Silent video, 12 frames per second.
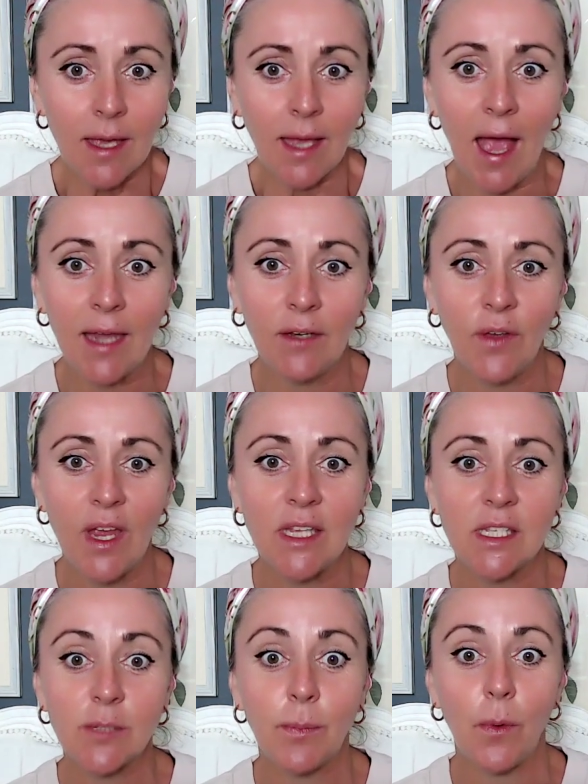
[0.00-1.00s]
kind of
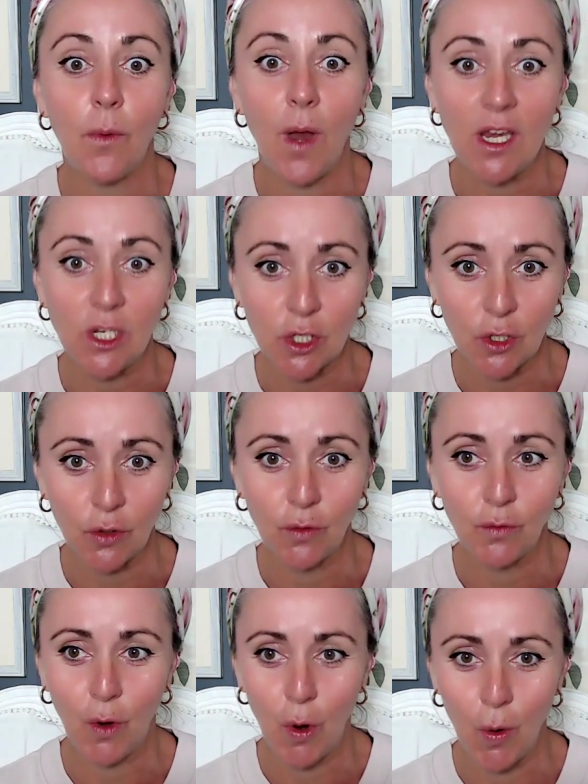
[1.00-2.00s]

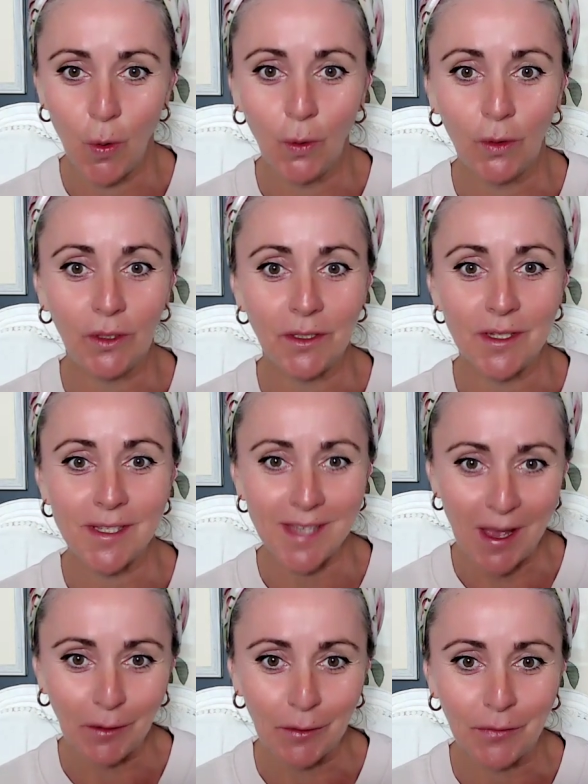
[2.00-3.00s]
inspirational role and
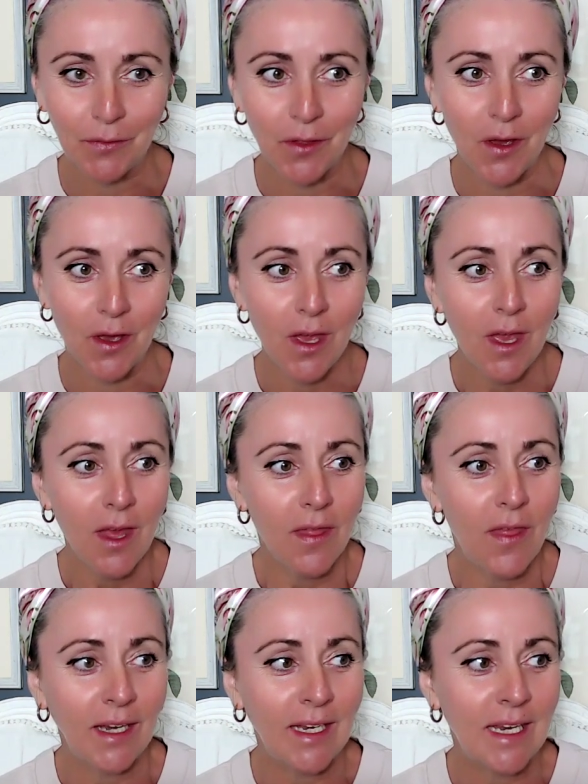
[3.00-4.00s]
self that
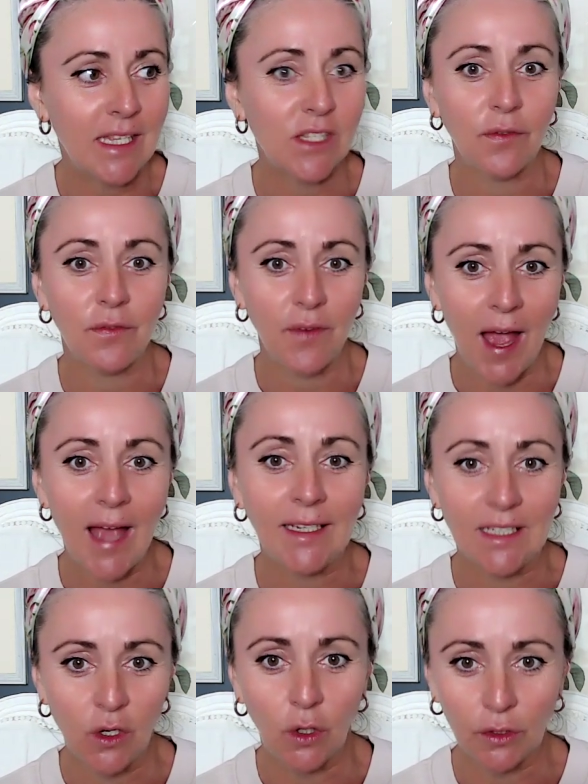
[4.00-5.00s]
they need to
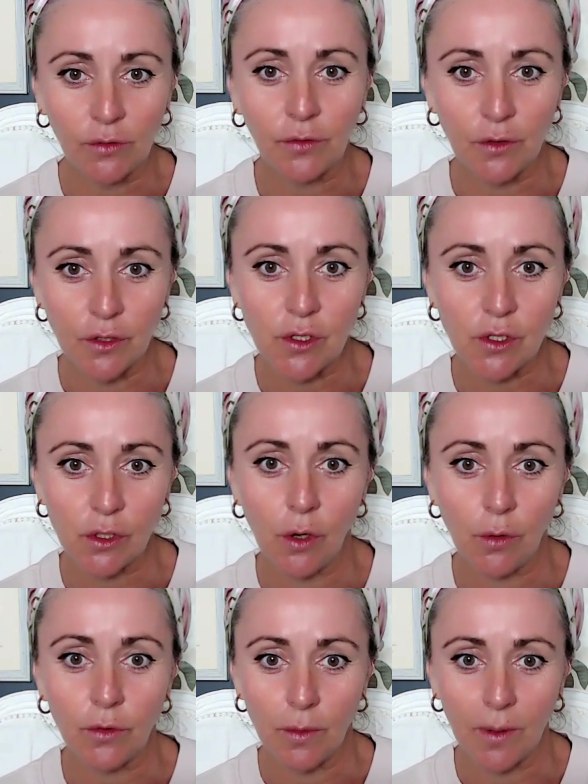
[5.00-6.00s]
find in order for us to
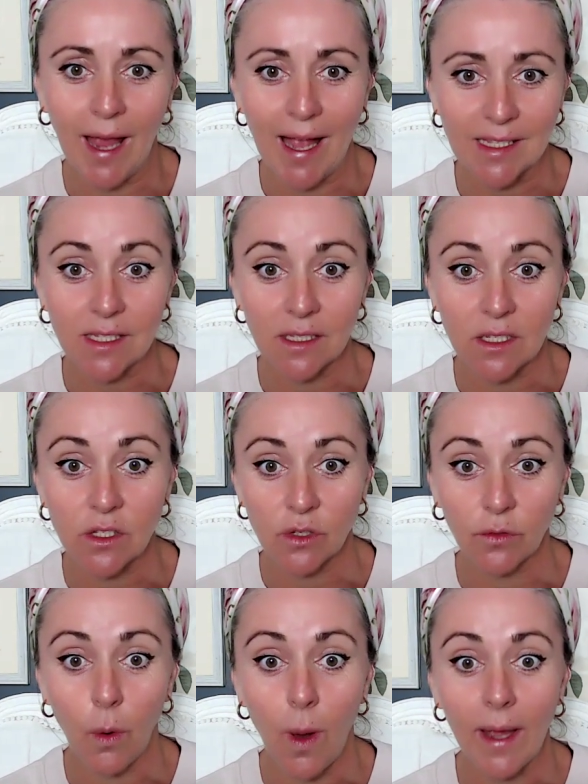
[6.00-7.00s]
go through a catalyst
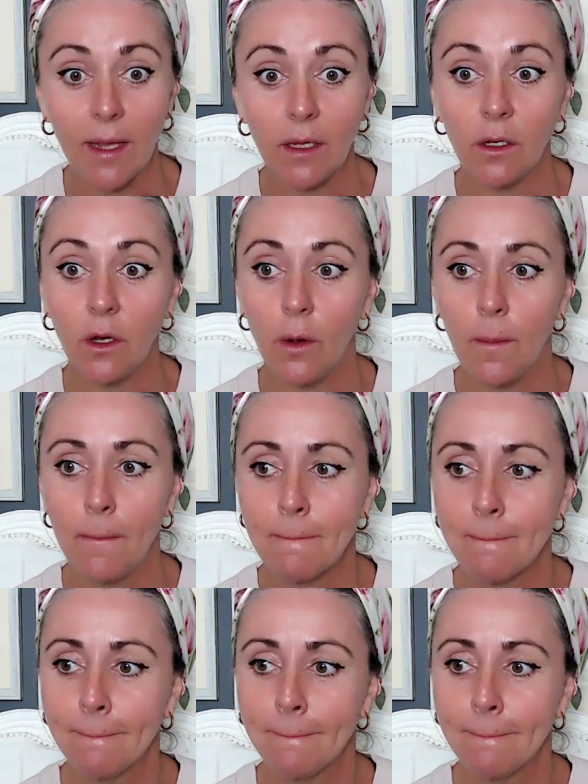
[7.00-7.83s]
of quite, you know,